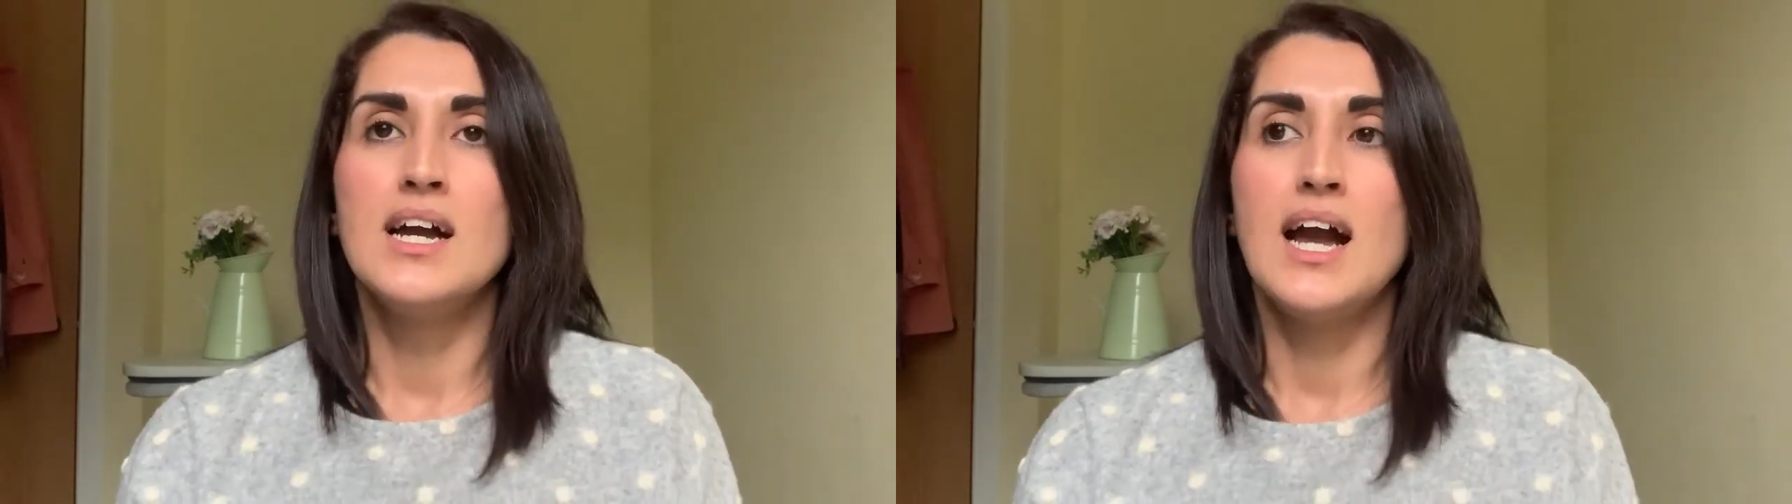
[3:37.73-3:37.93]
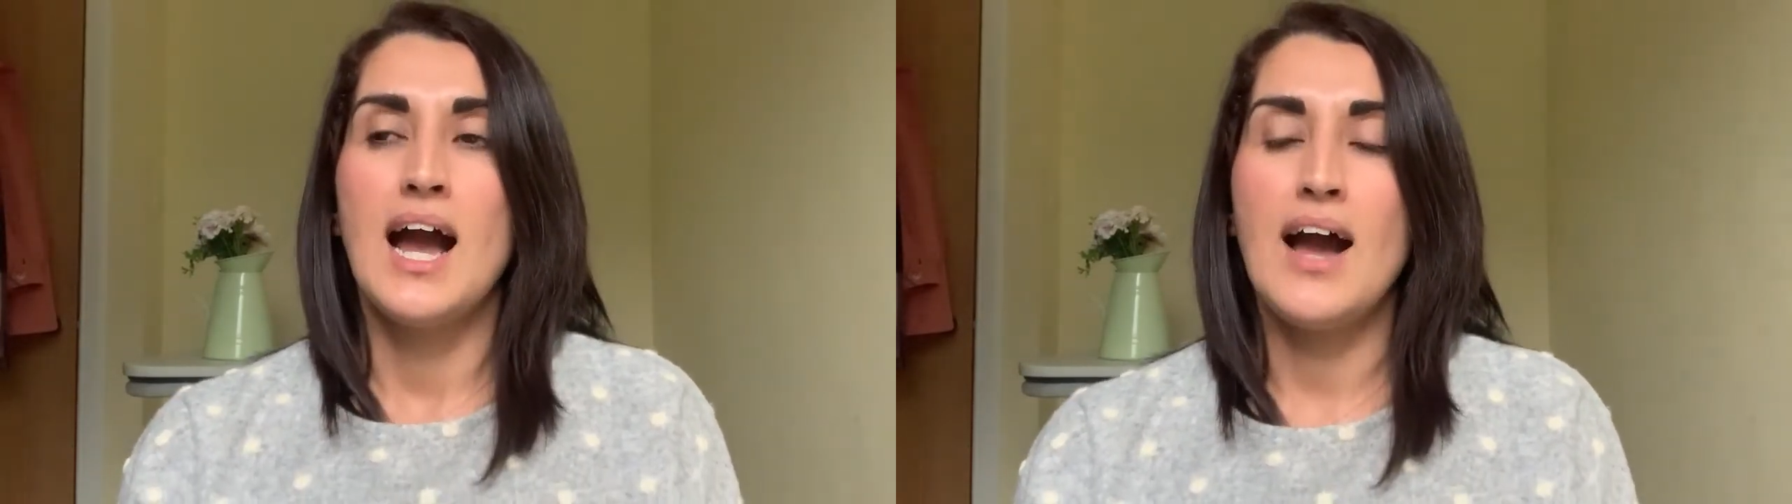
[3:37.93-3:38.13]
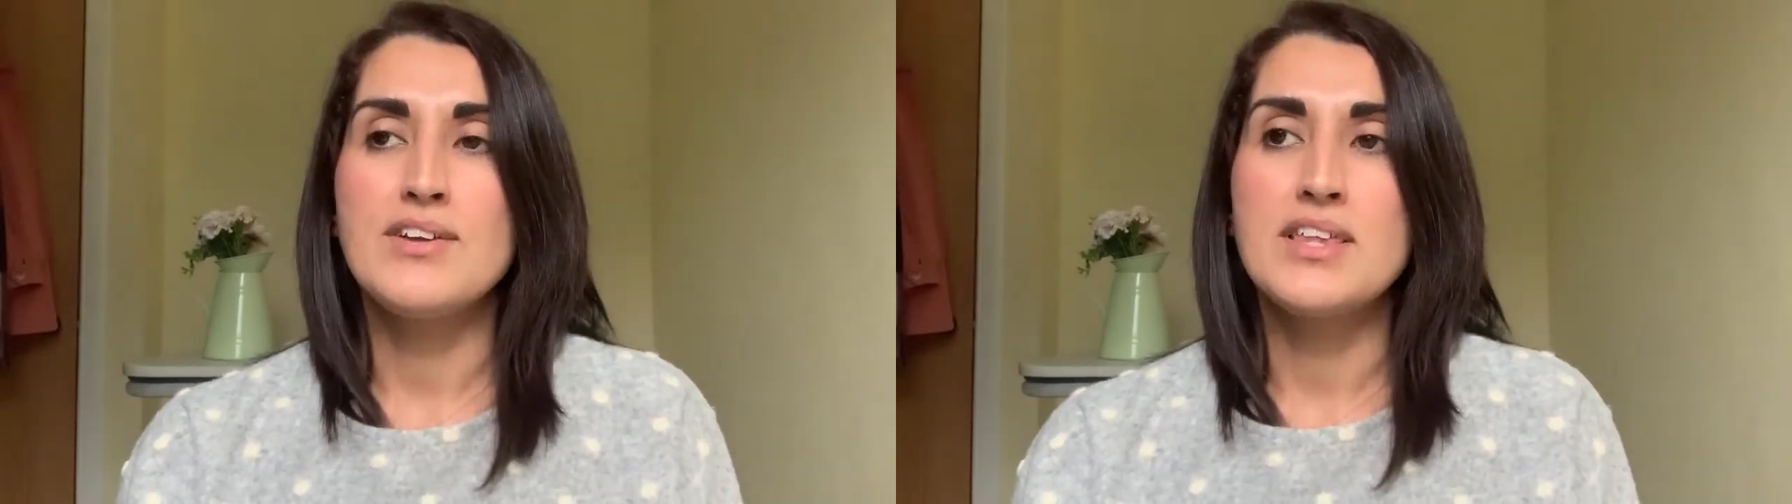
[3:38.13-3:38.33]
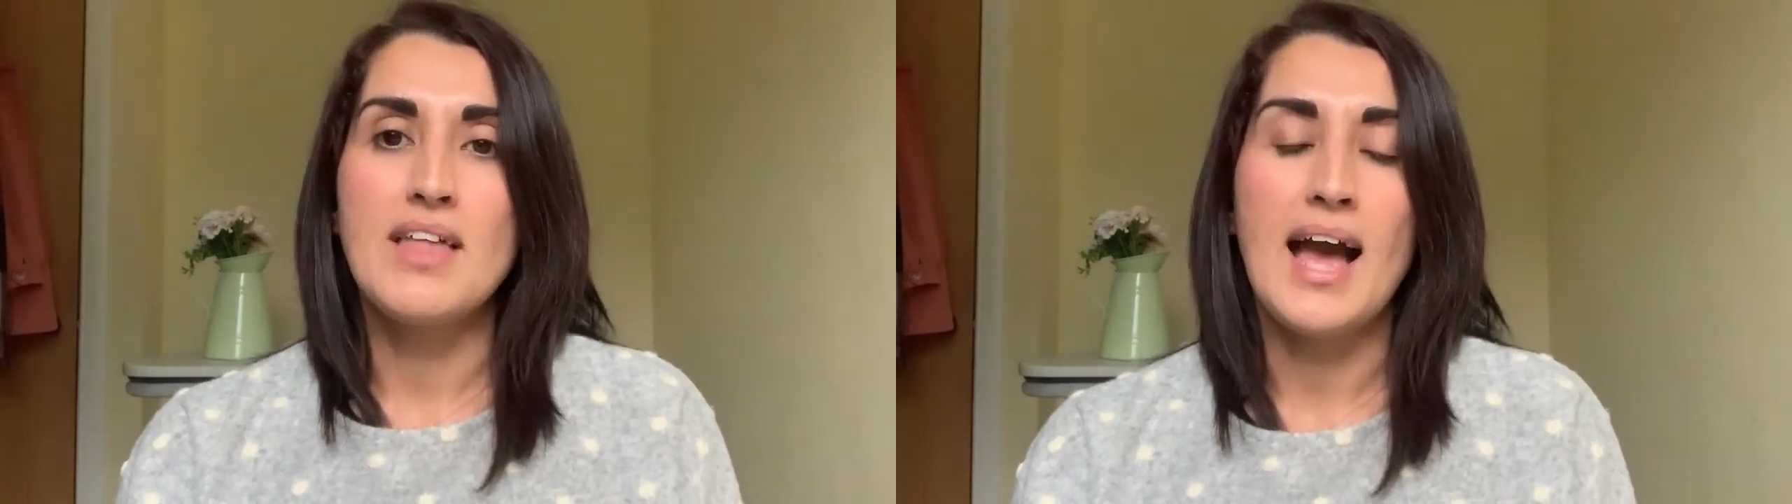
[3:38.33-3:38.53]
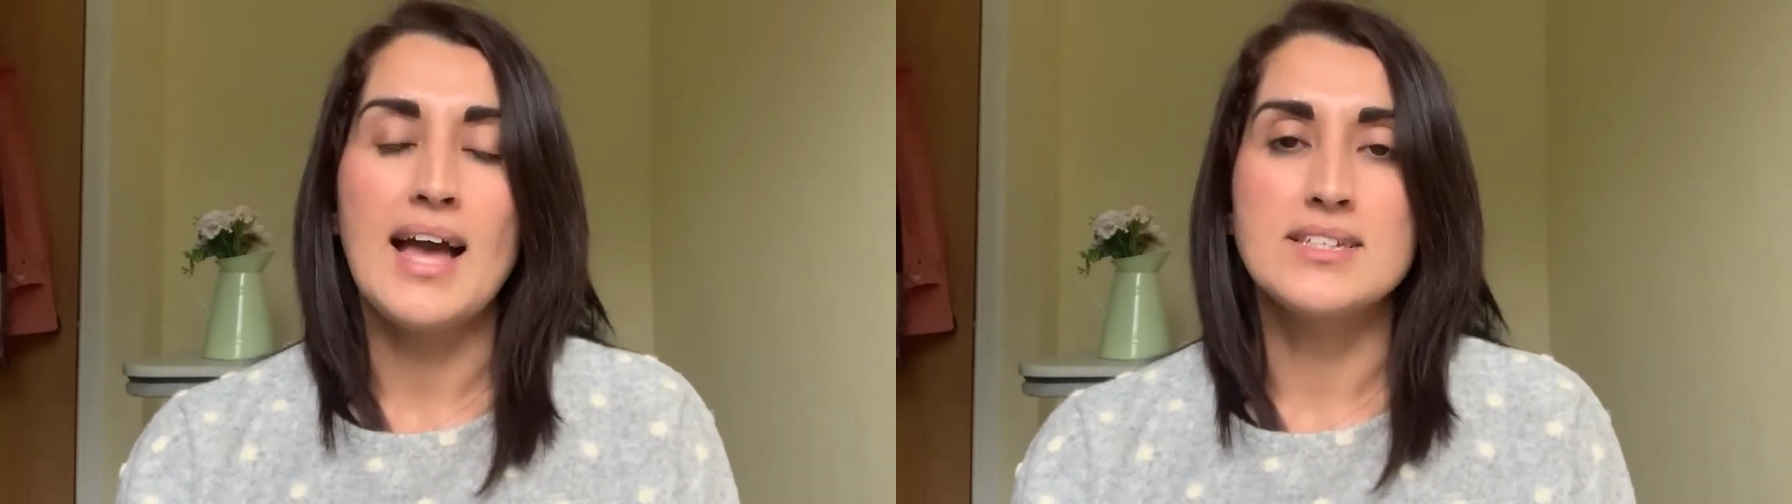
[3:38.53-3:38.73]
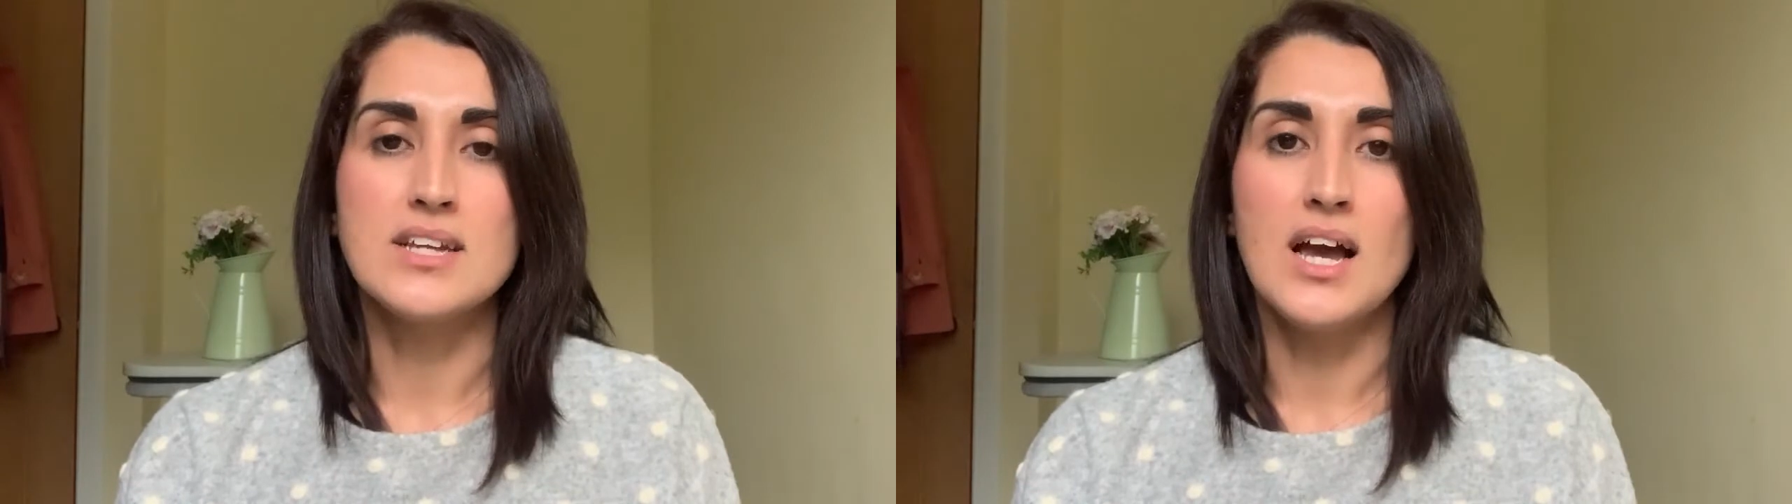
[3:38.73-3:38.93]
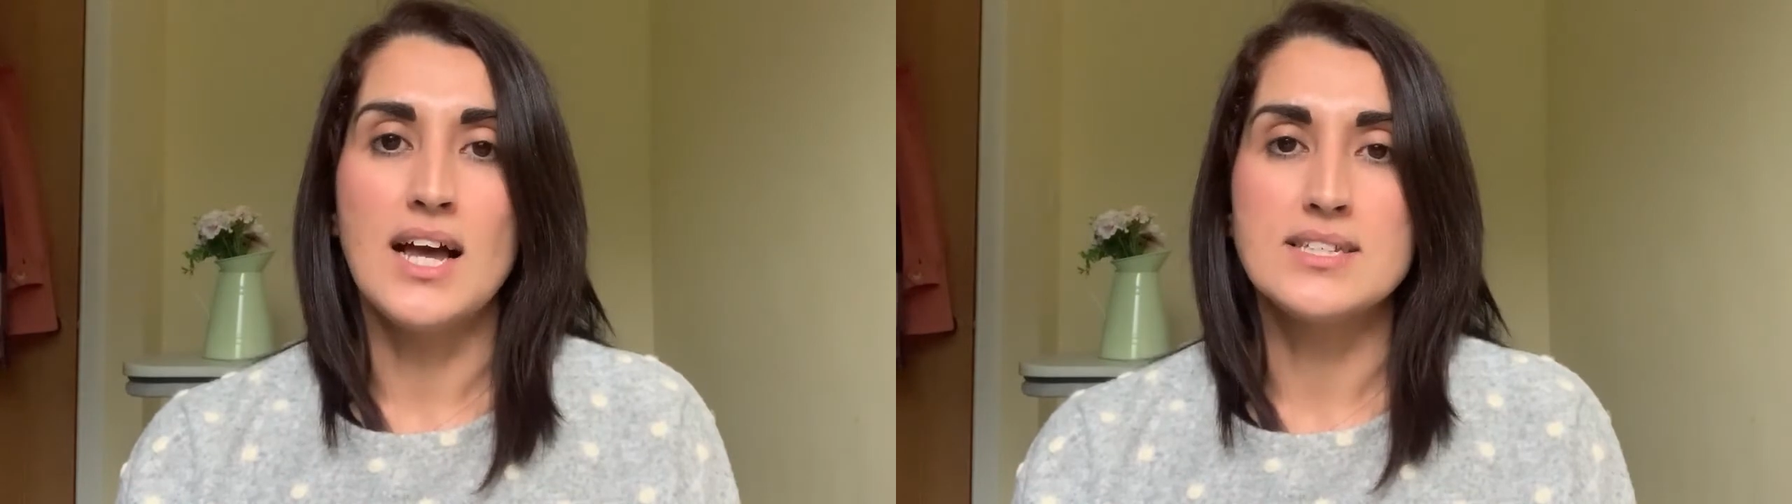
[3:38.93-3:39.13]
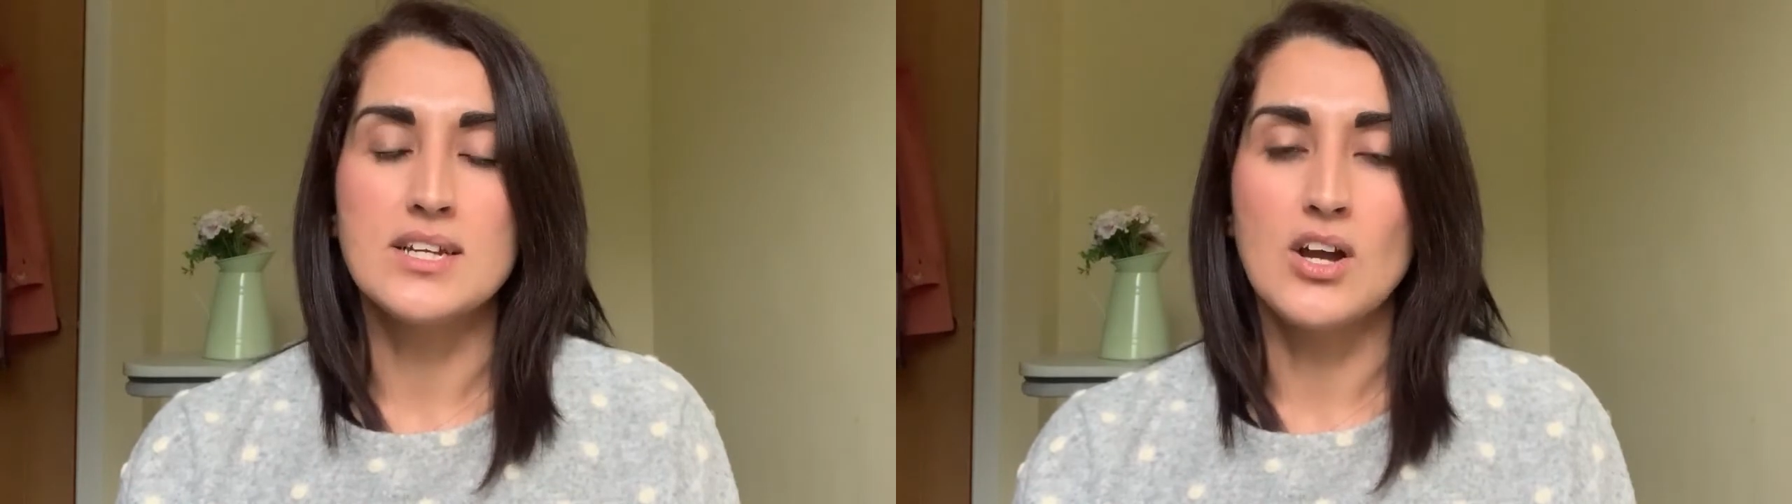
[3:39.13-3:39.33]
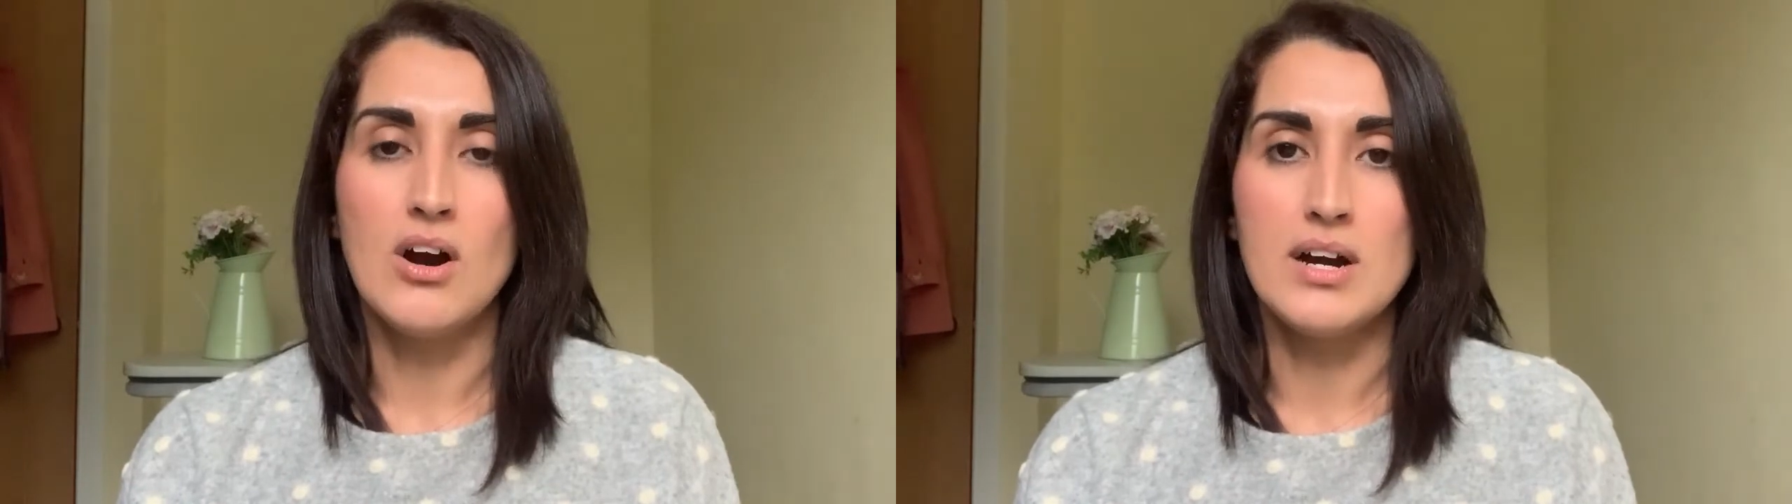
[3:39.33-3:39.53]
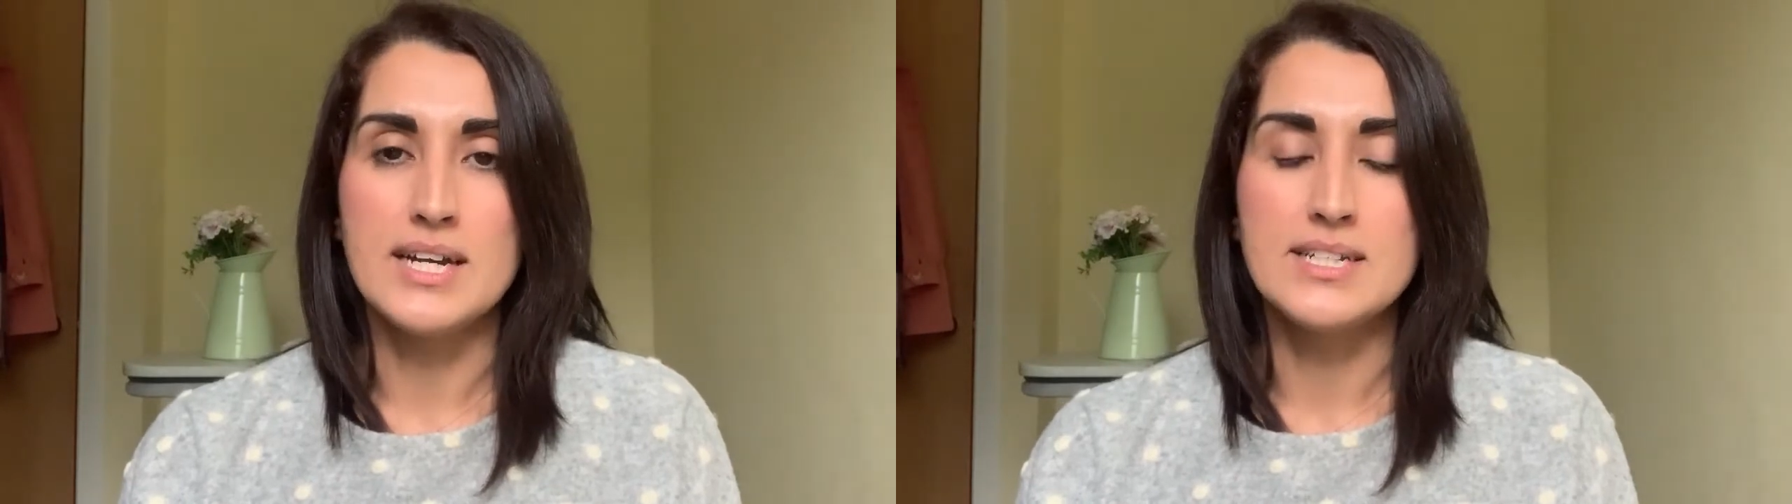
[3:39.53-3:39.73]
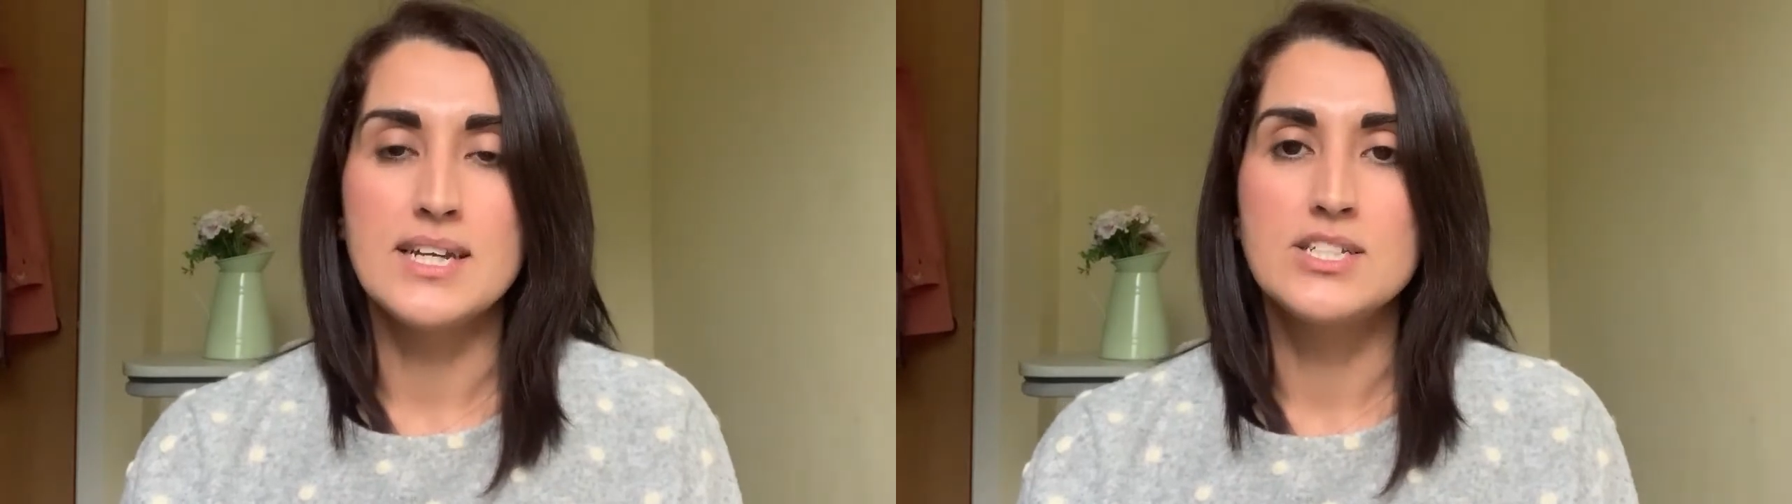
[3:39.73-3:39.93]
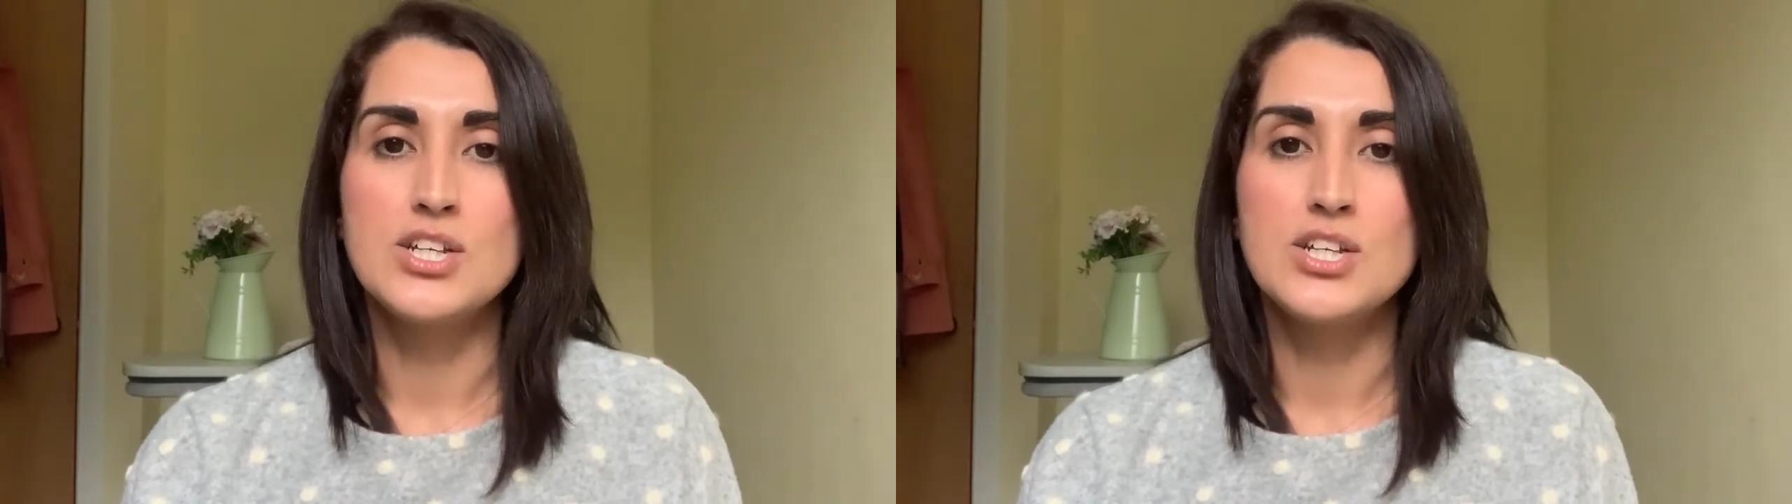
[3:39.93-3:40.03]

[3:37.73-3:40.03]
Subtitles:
having that as a guide